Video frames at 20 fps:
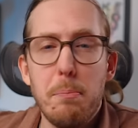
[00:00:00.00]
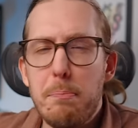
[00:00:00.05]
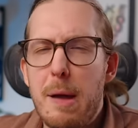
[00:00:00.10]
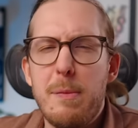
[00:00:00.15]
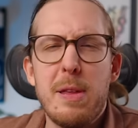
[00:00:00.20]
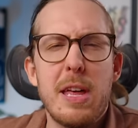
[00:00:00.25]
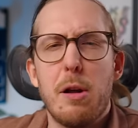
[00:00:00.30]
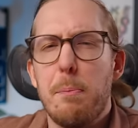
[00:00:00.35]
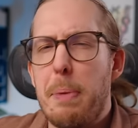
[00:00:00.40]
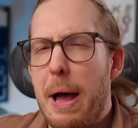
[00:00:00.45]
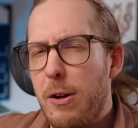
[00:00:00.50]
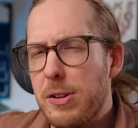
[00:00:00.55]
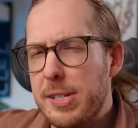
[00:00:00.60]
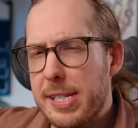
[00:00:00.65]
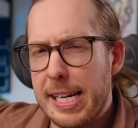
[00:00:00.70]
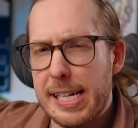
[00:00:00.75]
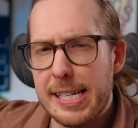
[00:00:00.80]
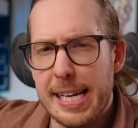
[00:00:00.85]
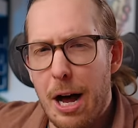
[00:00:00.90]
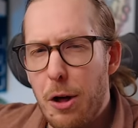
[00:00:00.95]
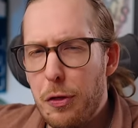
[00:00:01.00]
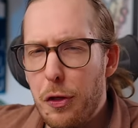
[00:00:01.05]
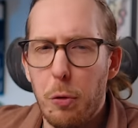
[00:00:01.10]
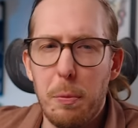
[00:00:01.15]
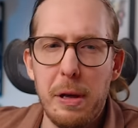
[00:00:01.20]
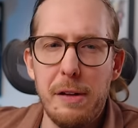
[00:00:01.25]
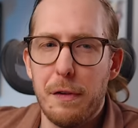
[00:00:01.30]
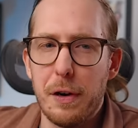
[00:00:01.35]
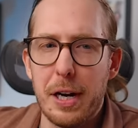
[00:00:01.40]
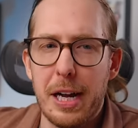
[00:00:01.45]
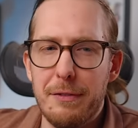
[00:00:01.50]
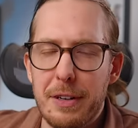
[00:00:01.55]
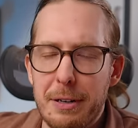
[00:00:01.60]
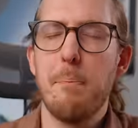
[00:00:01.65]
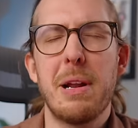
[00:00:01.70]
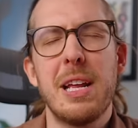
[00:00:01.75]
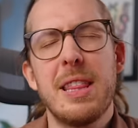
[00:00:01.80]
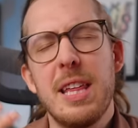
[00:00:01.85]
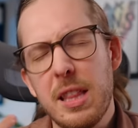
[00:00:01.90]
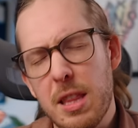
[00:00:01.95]
Maybe that'll balance things out and they'll be forgiven.
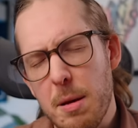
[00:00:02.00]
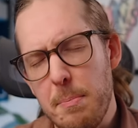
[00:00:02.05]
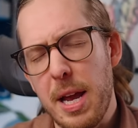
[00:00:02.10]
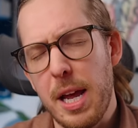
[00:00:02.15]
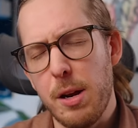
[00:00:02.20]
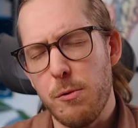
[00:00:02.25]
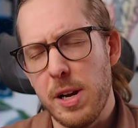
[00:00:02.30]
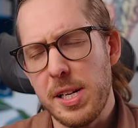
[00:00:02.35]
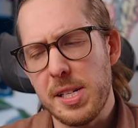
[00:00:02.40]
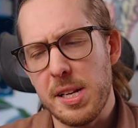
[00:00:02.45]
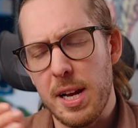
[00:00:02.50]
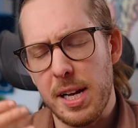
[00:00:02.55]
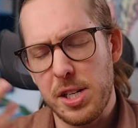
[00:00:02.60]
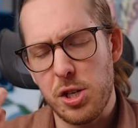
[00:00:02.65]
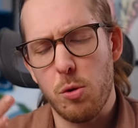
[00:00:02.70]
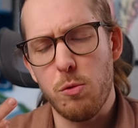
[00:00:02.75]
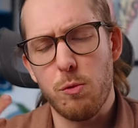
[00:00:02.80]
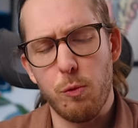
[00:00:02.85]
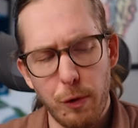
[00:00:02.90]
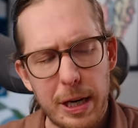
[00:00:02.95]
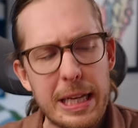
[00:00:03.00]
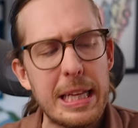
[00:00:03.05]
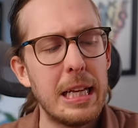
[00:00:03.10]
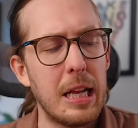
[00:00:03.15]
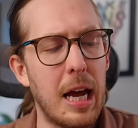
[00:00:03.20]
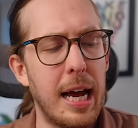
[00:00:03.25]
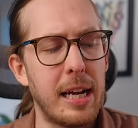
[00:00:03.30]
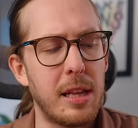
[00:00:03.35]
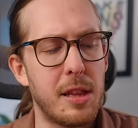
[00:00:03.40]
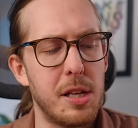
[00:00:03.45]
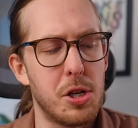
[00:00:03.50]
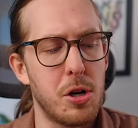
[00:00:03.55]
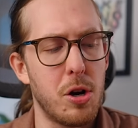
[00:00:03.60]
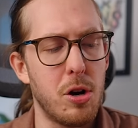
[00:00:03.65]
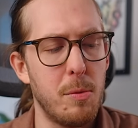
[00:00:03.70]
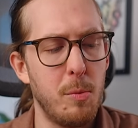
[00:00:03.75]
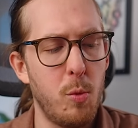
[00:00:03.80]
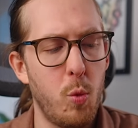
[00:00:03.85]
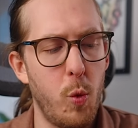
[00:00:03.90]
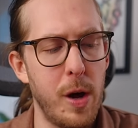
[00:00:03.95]
But I think the main reason I don't really like the
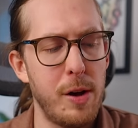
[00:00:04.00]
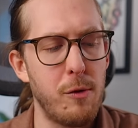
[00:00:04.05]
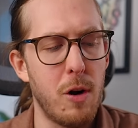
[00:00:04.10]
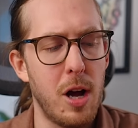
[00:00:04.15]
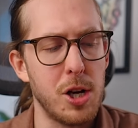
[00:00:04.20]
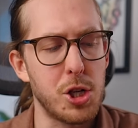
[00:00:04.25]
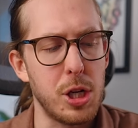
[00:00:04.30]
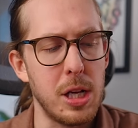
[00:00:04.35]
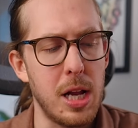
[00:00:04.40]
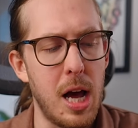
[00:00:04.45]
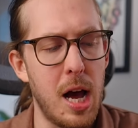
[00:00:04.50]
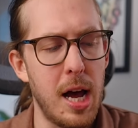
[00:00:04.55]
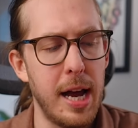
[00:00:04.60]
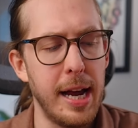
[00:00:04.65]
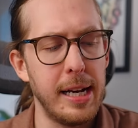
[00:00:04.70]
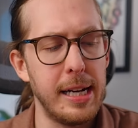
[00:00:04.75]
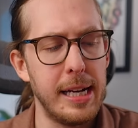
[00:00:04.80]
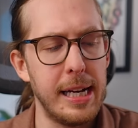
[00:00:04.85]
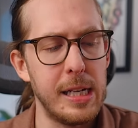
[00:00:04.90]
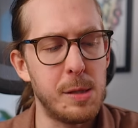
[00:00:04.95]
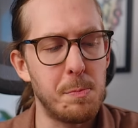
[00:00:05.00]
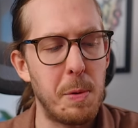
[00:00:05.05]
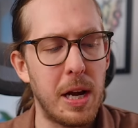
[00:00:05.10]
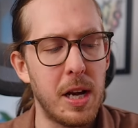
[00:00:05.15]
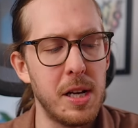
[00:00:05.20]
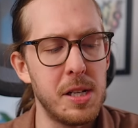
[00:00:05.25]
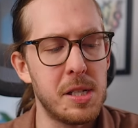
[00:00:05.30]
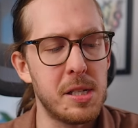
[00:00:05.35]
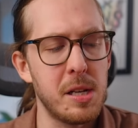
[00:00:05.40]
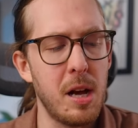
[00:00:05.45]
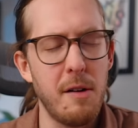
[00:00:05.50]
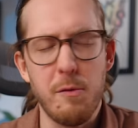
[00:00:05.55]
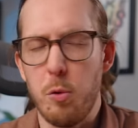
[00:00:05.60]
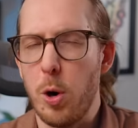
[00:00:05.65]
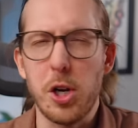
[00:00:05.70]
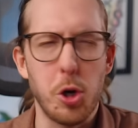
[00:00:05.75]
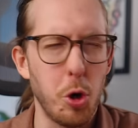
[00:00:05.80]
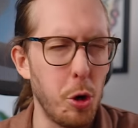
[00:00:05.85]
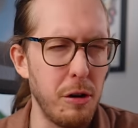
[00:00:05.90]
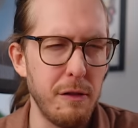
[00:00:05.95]
term Windrush line is because of
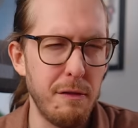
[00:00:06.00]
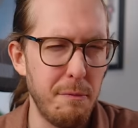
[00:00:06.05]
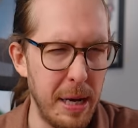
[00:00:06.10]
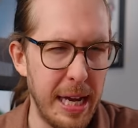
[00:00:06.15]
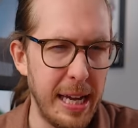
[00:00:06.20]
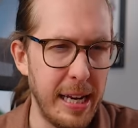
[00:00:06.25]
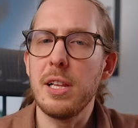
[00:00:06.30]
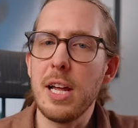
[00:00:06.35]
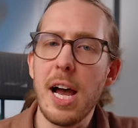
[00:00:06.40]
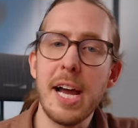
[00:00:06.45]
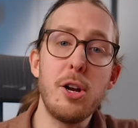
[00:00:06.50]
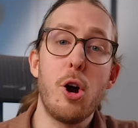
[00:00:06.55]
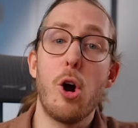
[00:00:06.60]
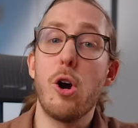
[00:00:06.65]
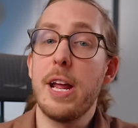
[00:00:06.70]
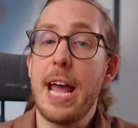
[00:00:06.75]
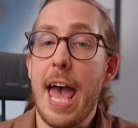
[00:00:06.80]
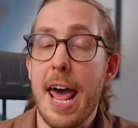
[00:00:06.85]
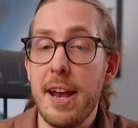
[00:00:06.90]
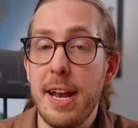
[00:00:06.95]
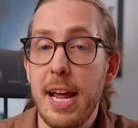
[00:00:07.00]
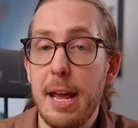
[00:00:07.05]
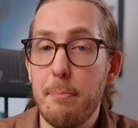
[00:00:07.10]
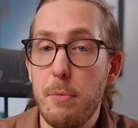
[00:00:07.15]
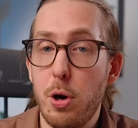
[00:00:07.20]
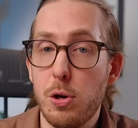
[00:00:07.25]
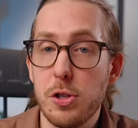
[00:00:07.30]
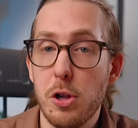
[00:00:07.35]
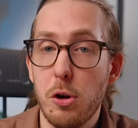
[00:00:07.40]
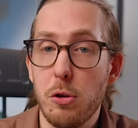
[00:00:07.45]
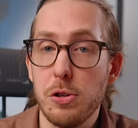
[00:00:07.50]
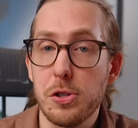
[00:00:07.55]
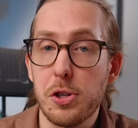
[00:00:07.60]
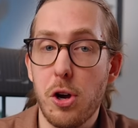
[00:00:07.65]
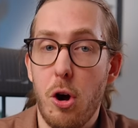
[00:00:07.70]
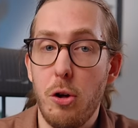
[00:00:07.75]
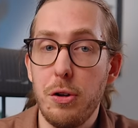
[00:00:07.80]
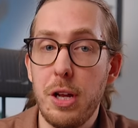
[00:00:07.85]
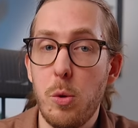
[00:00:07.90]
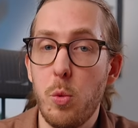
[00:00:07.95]
what could have been. The line already had a name most locals
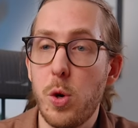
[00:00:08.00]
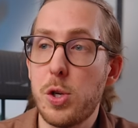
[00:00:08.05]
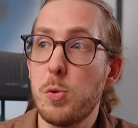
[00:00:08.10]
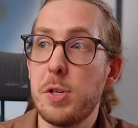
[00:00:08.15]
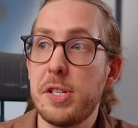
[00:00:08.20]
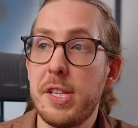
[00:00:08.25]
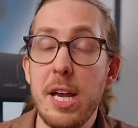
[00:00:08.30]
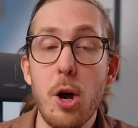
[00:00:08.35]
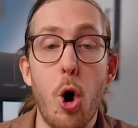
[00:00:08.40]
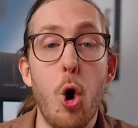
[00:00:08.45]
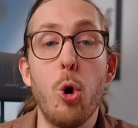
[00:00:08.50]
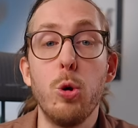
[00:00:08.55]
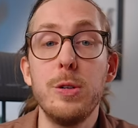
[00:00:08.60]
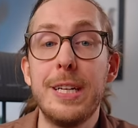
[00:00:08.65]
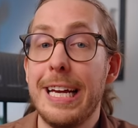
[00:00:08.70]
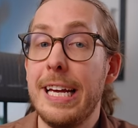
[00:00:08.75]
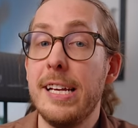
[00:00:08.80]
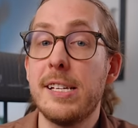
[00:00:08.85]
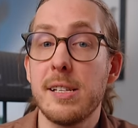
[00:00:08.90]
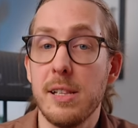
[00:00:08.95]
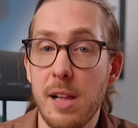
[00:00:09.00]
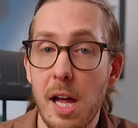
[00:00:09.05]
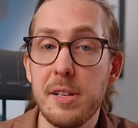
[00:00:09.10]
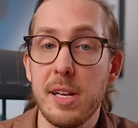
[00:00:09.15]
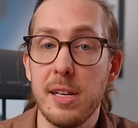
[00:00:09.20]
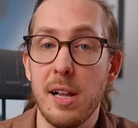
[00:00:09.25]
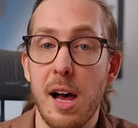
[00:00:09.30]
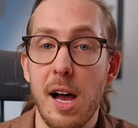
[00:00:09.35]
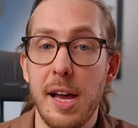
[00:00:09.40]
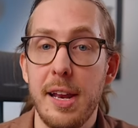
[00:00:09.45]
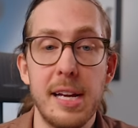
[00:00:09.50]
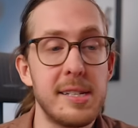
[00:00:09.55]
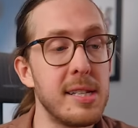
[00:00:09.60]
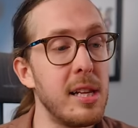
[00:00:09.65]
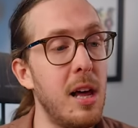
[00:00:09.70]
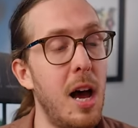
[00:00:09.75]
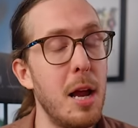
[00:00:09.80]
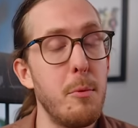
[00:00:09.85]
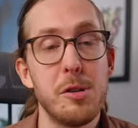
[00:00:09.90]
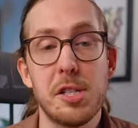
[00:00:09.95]
called it, which was the Old East London Line, as the
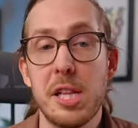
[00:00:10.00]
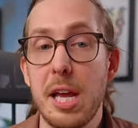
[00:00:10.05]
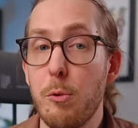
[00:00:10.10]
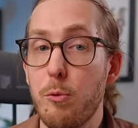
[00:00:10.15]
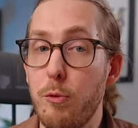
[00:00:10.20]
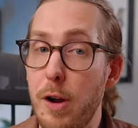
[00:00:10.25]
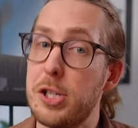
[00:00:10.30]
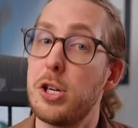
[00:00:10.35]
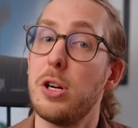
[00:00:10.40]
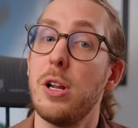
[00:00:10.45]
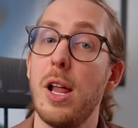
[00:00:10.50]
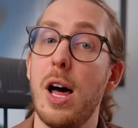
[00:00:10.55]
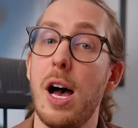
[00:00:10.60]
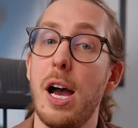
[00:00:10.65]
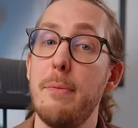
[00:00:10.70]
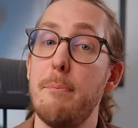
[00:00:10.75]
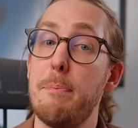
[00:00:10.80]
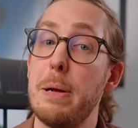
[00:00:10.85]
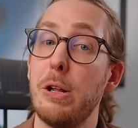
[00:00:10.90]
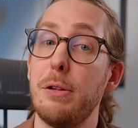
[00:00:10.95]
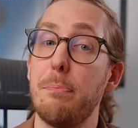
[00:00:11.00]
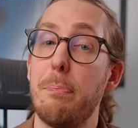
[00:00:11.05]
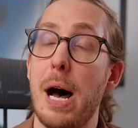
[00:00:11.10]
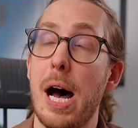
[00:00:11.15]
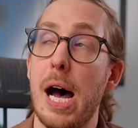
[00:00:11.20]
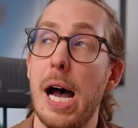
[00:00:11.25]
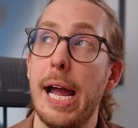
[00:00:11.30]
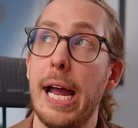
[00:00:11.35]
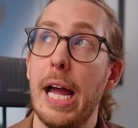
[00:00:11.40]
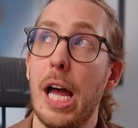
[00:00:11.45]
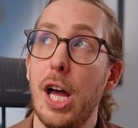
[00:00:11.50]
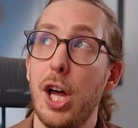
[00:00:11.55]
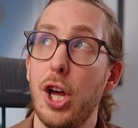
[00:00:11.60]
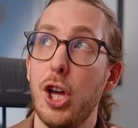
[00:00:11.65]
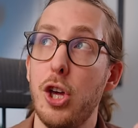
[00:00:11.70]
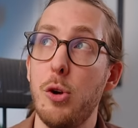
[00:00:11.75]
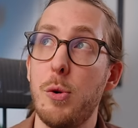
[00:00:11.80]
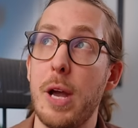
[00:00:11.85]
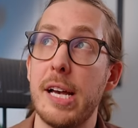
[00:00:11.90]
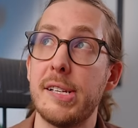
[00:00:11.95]
line was the original line built by,
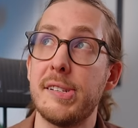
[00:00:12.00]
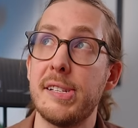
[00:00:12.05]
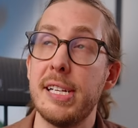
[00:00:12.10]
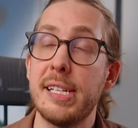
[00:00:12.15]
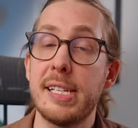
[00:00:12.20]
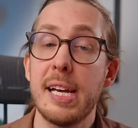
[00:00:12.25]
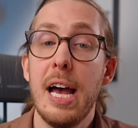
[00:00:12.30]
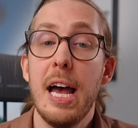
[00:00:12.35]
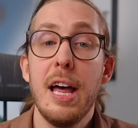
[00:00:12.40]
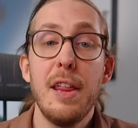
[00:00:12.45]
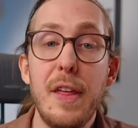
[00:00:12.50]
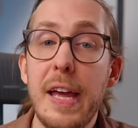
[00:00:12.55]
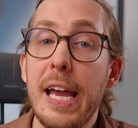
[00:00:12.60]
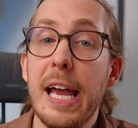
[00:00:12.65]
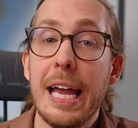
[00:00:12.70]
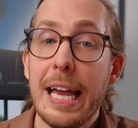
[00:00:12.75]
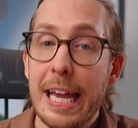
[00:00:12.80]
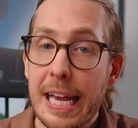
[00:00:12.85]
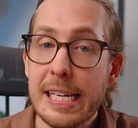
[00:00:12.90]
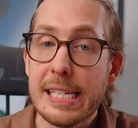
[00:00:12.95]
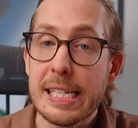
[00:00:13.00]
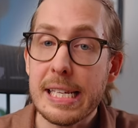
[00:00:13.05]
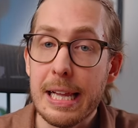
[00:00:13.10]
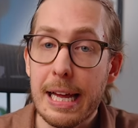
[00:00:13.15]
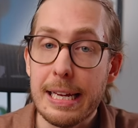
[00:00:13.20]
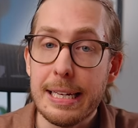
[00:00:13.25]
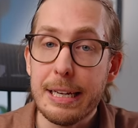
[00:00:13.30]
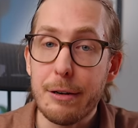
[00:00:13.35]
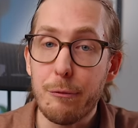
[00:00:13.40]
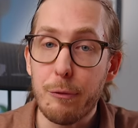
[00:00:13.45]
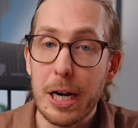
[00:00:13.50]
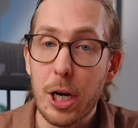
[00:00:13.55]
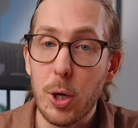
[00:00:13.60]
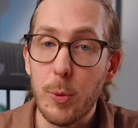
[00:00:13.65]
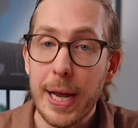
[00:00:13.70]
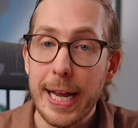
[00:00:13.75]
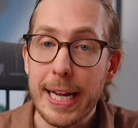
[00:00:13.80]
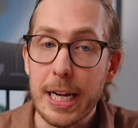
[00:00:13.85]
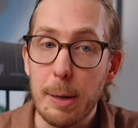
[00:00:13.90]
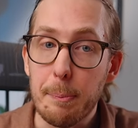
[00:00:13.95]
you guessed it, the East London
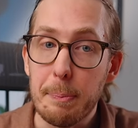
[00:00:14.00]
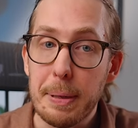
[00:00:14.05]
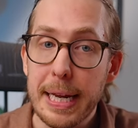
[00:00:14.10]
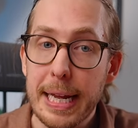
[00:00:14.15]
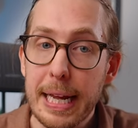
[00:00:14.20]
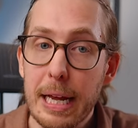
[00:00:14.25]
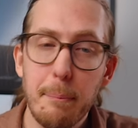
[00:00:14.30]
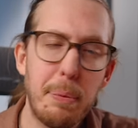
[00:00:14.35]
Railway Company.